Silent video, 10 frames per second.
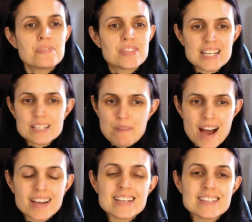This
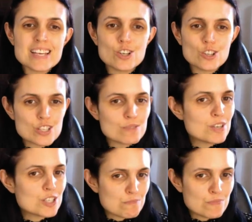pack is the
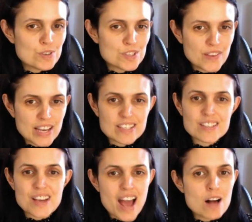ultimate motivator
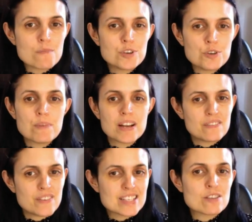to help you
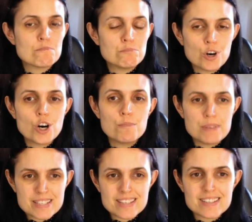manifest more
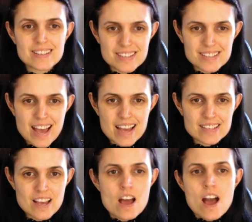business
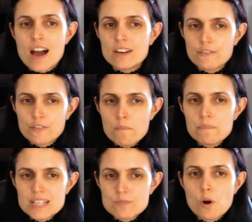success. And from
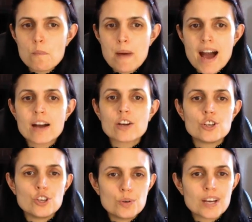this one pack,
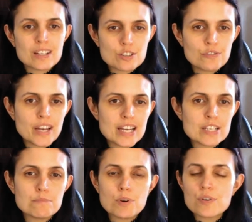you can
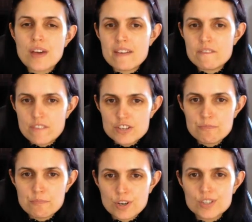create both a
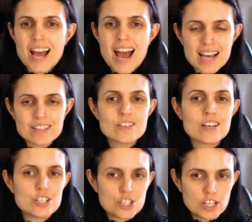vision board and
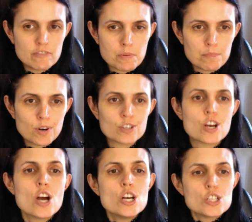an achievement board
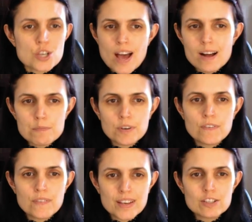to help you
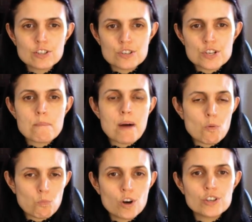feel good
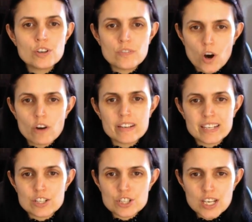about what you've
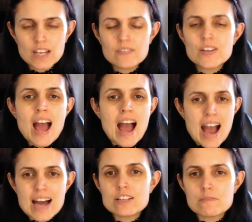already achieved
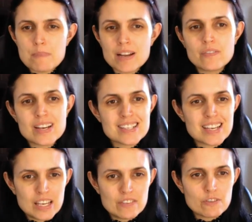and manifest
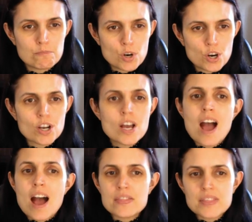even more.
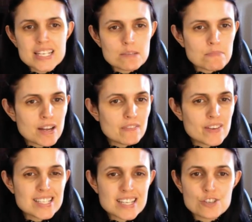And this
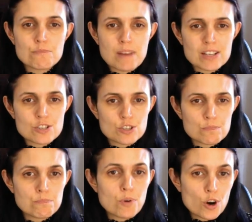Manifestation Milestones
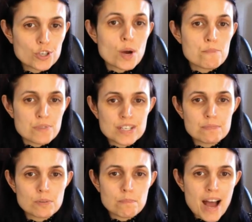Board
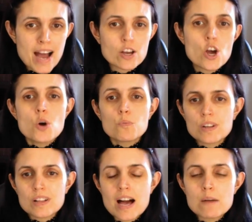printable pack
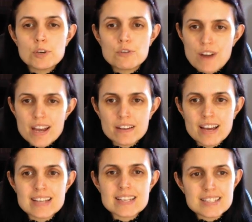will help you
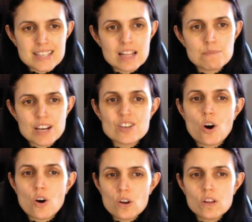recognize and celebrate
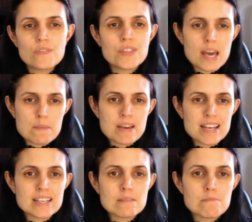all of the
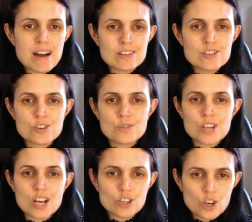amazing milestones
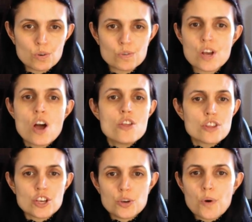and goals
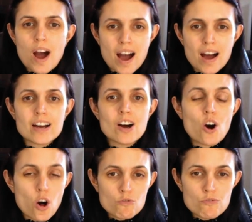that you are
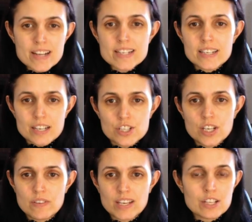already
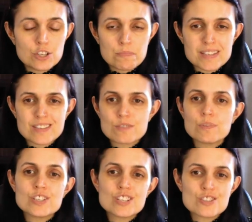achieving in your business,
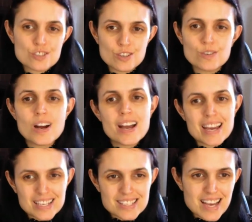which is so
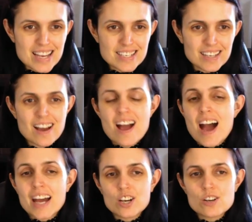exciting.
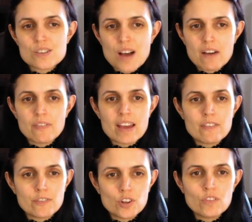And I also have a
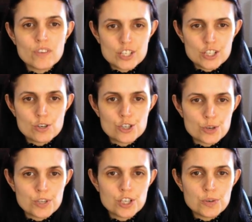full video
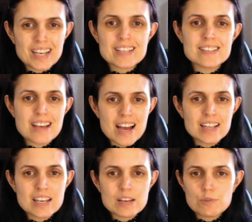showing you
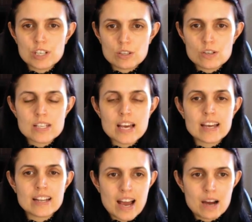exactly what it looks like
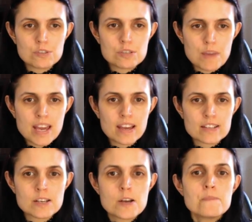and how to make
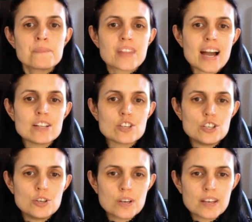it. And
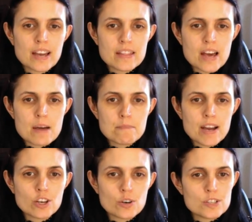you can get that
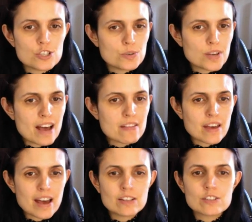by going to
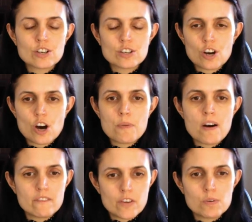
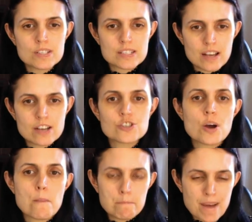
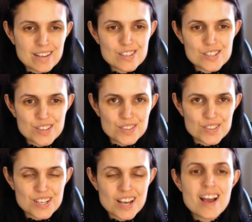kathkyle.com/milestones.